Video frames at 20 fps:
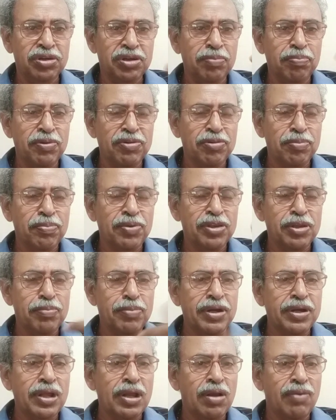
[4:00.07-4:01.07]
depends upon the
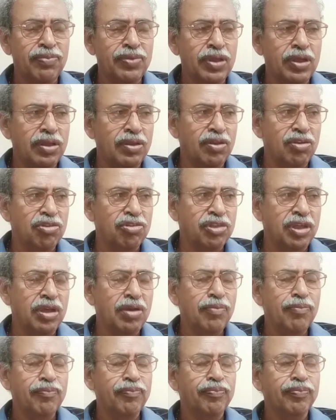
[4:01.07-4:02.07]
metal of this thing,
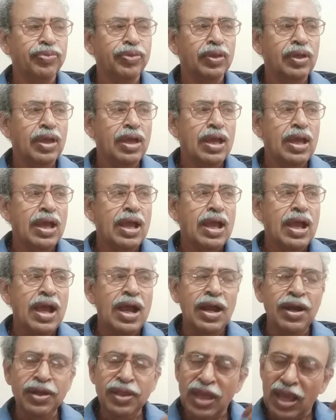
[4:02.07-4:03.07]

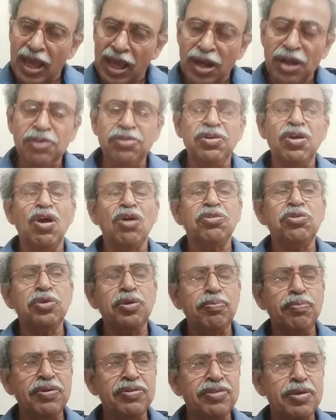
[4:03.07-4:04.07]
and energy also
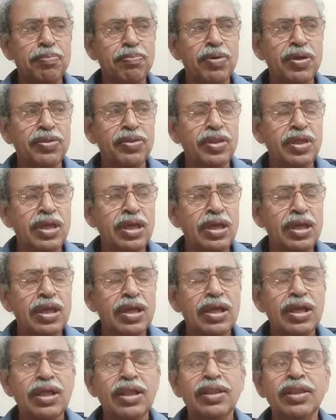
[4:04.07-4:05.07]
depends upon the
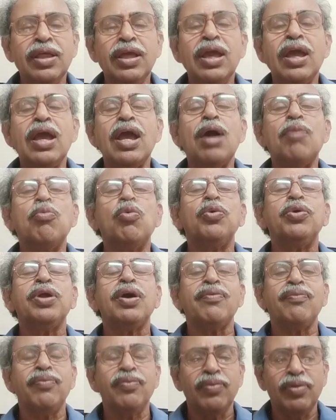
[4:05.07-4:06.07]
amount
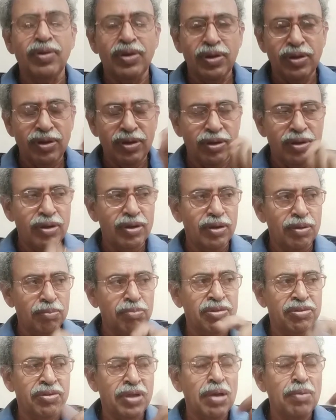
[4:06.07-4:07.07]
of,
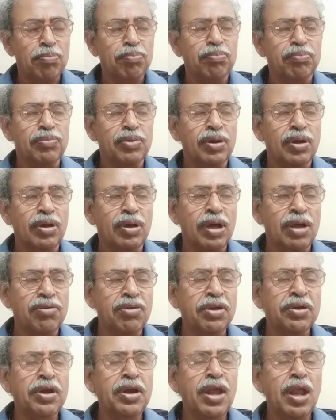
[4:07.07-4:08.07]
means
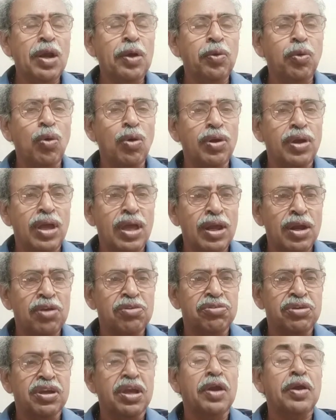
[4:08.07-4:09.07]
ejected electron
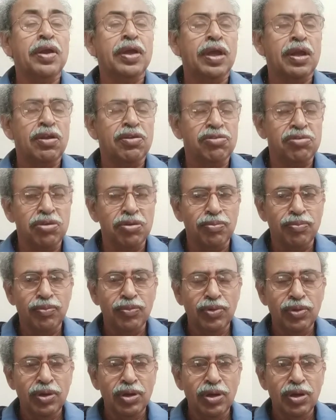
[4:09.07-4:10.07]
energy, kinetic energy
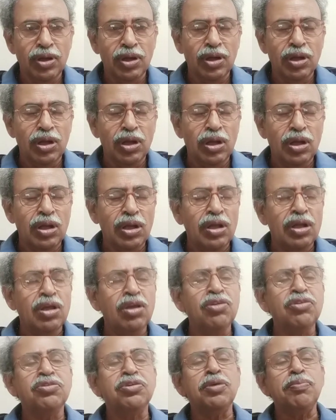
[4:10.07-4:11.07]

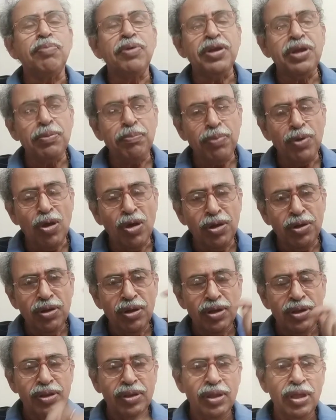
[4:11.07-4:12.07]
is dependent upon
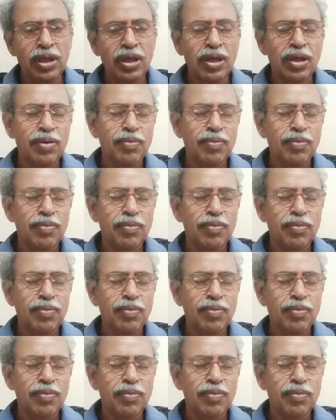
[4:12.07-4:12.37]
the